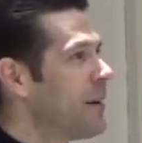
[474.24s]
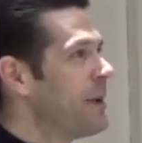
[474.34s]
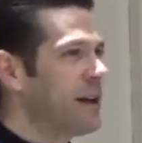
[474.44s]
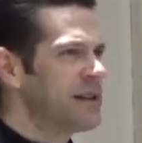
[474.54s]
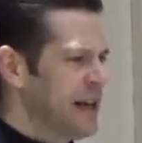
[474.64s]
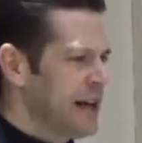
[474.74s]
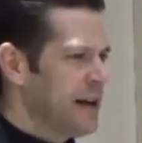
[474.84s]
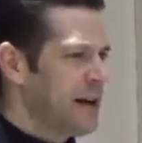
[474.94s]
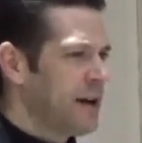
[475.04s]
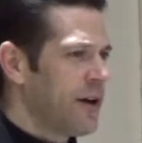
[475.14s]
Because
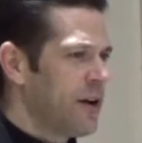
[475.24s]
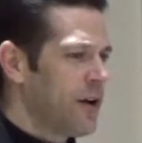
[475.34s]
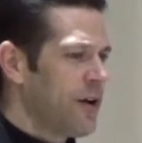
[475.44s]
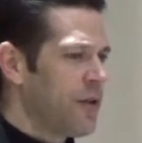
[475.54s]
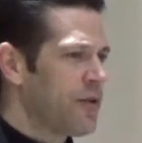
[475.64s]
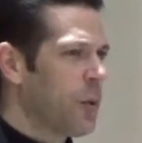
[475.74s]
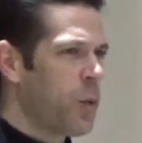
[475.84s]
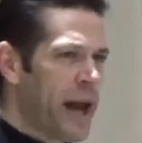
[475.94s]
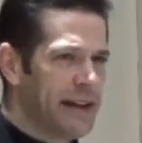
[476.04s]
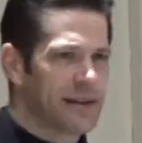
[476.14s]
the
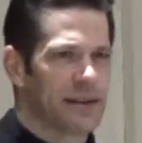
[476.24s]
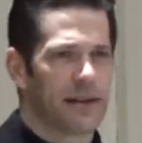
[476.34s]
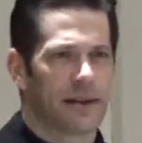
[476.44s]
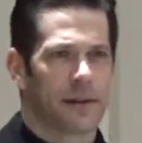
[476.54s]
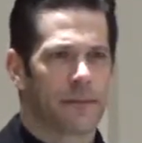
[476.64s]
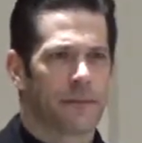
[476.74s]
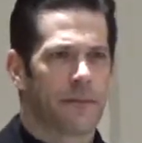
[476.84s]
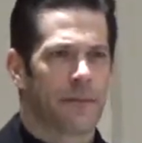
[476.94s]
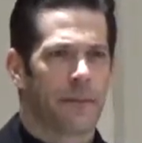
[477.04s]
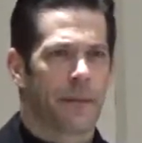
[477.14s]
weight
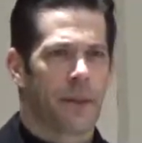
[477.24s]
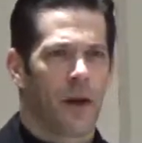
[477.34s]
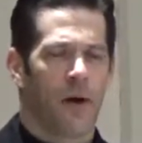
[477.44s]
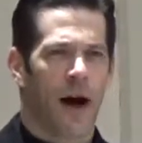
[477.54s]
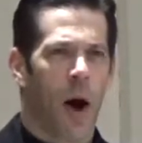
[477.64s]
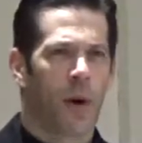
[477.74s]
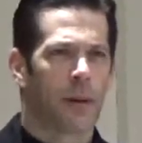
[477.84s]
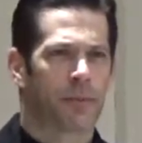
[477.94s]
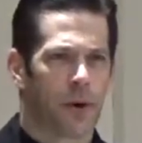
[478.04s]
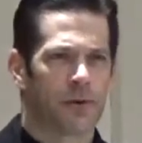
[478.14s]
of how I
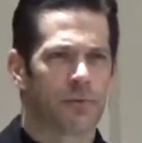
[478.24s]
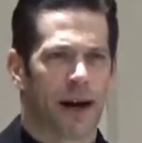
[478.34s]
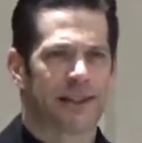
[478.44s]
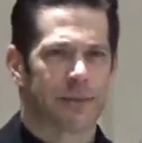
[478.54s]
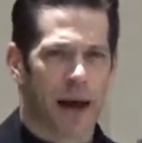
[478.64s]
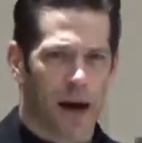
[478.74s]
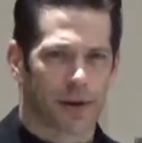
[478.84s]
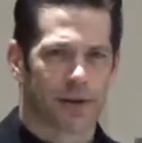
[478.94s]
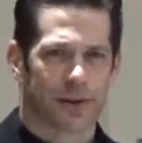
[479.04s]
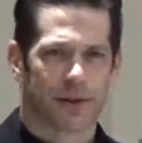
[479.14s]
approach my
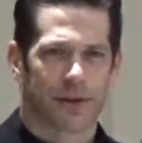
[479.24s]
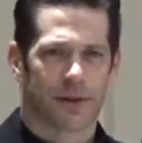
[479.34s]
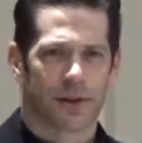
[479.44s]
spouse